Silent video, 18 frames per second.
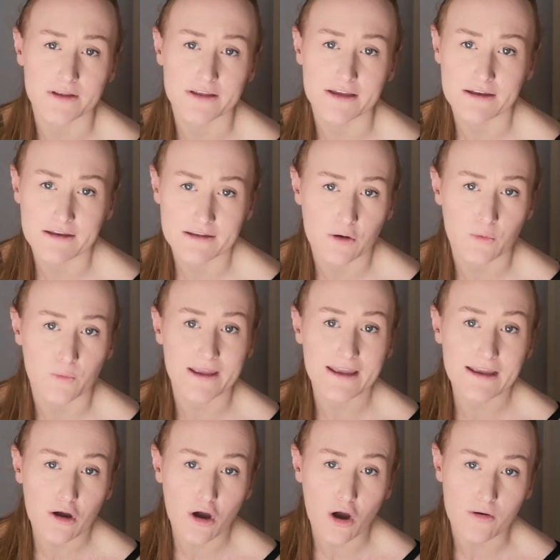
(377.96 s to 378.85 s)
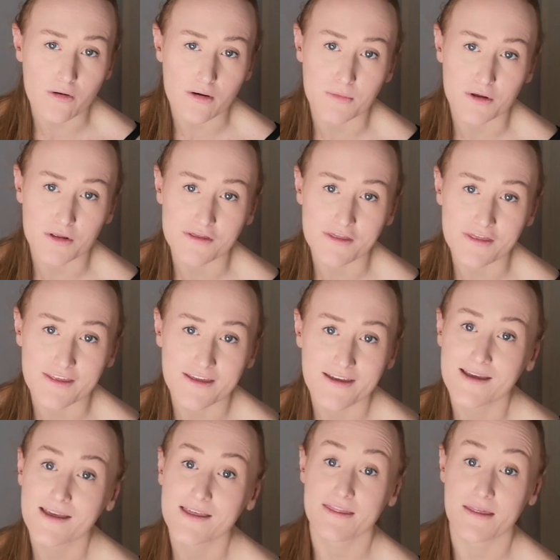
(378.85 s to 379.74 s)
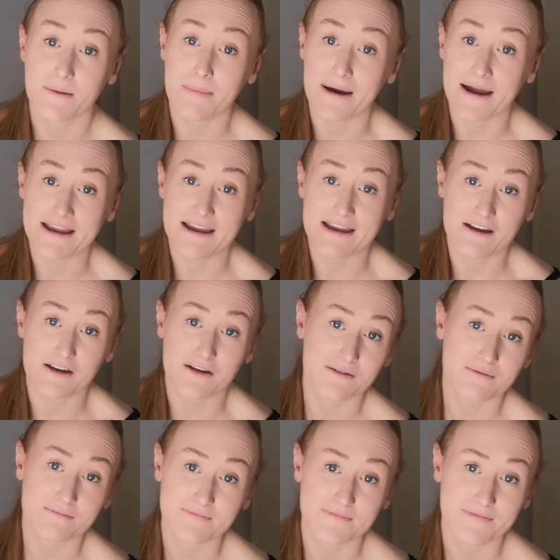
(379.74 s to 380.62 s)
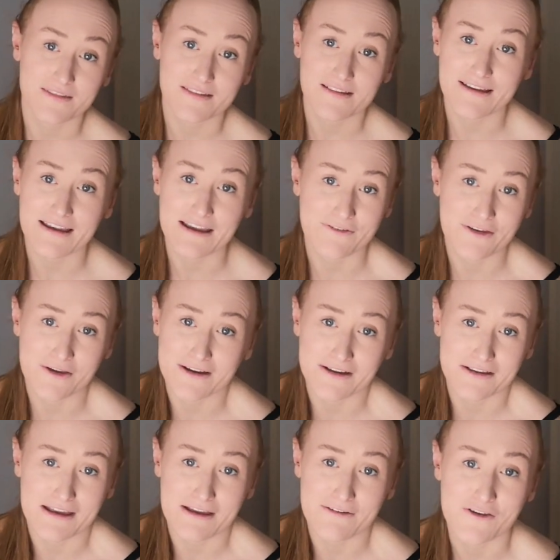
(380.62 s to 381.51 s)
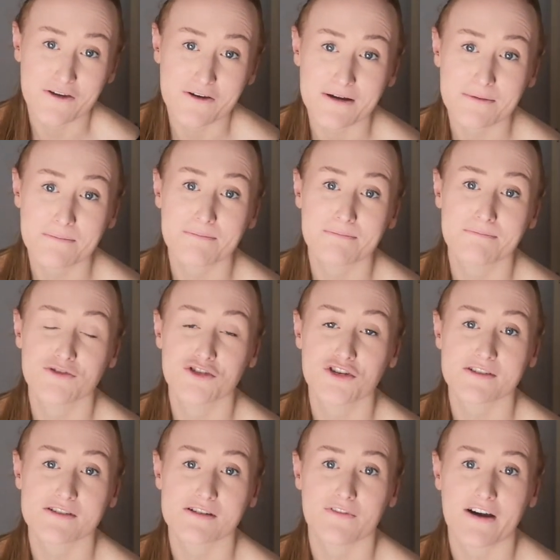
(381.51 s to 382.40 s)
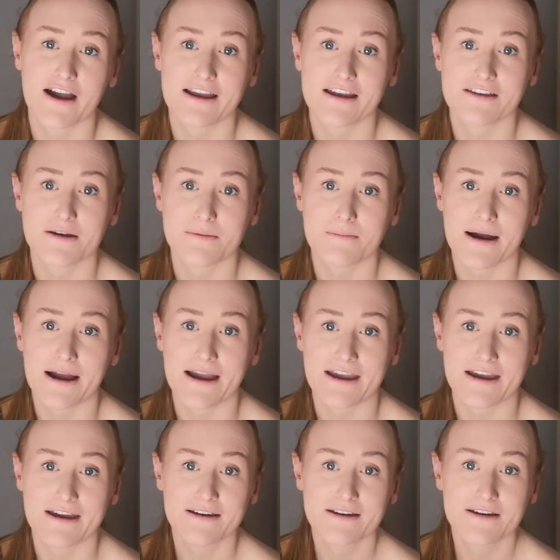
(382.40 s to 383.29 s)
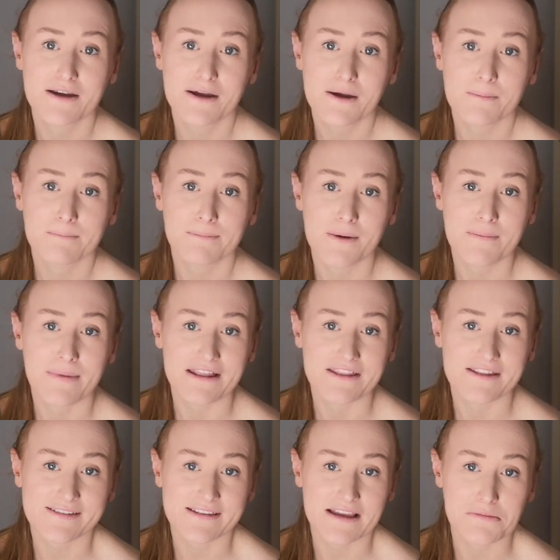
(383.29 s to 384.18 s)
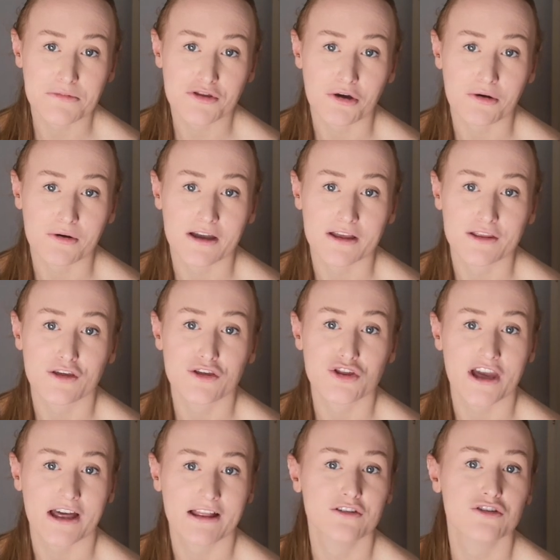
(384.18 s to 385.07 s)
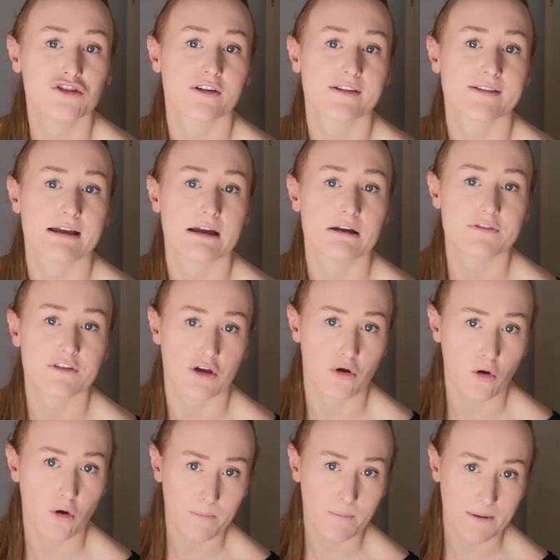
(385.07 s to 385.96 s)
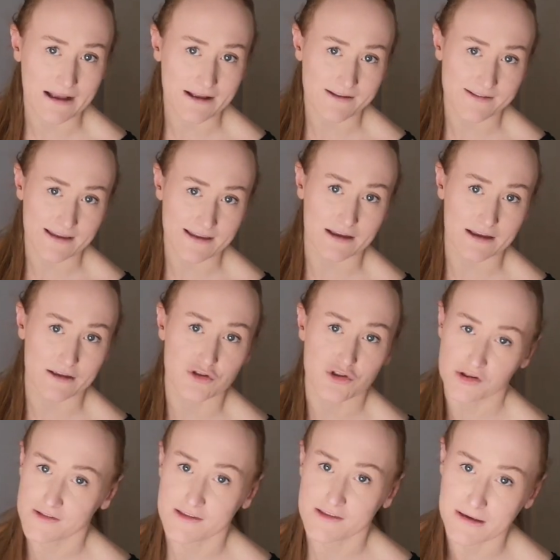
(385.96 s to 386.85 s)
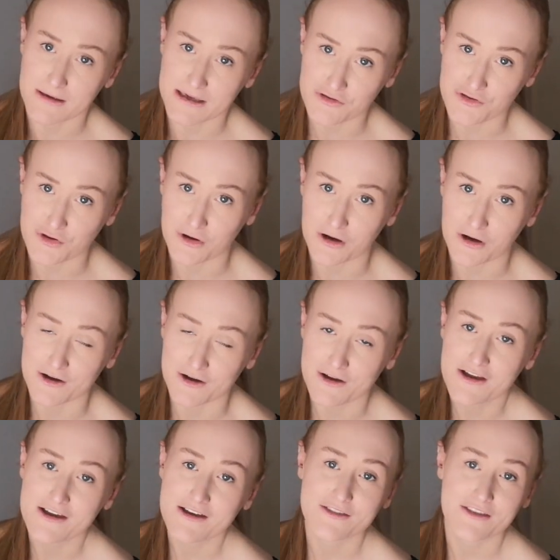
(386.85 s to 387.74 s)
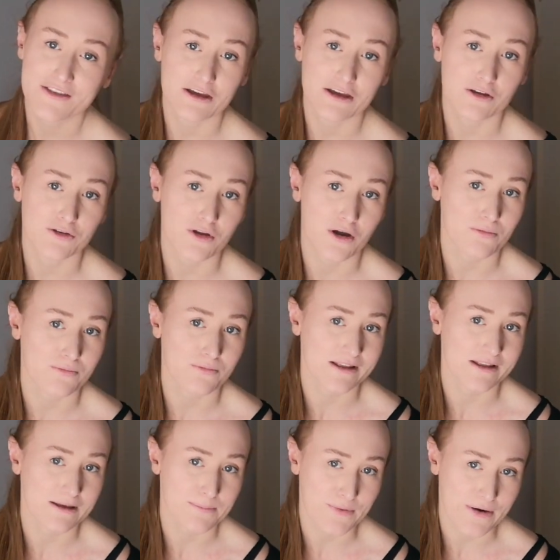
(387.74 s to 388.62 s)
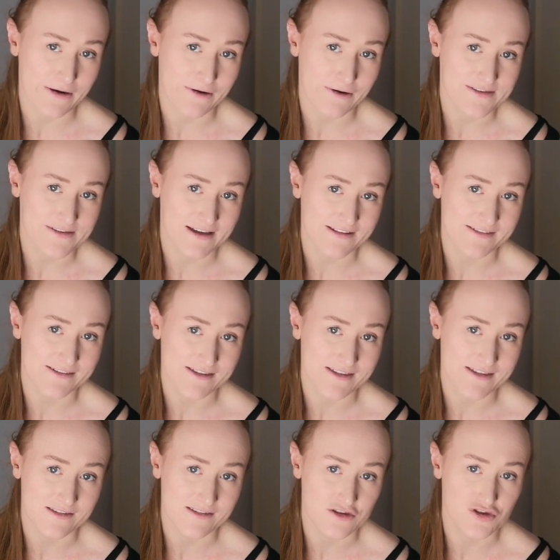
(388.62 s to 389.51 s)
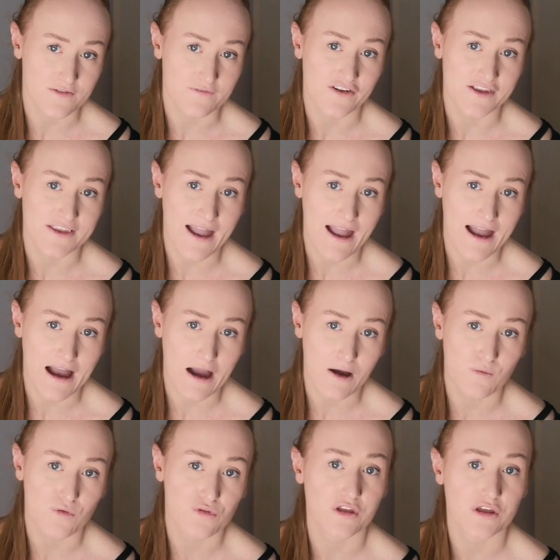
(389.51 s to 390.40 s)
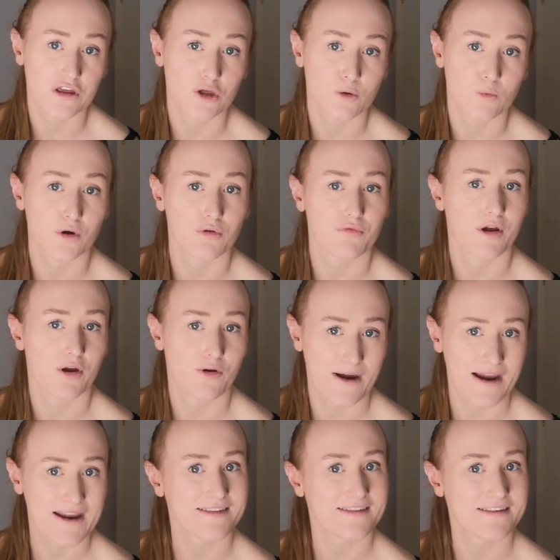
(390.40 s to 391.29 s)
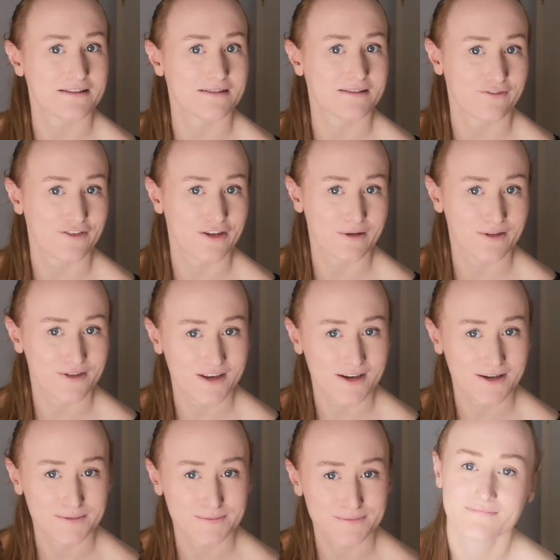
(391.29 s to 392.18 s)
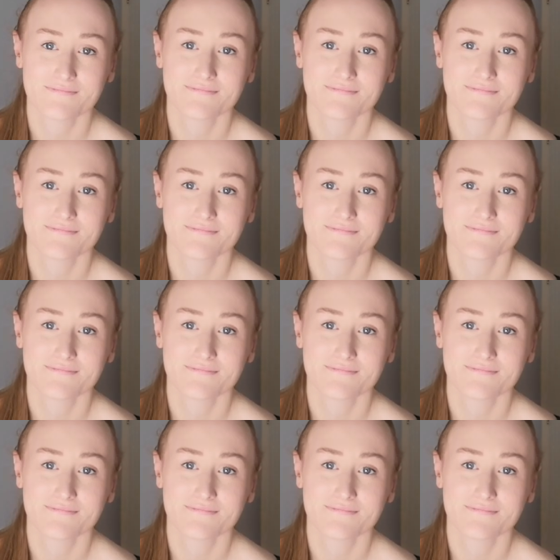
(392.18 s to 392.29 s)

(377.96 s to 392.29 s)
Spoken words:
want it in a week or a month, then buy it. If you can justify it, then buy it. But by the same token, challenge yourself to hold back a second just to make sure that you're not really prioritizing a decision for now that you will regret in the future.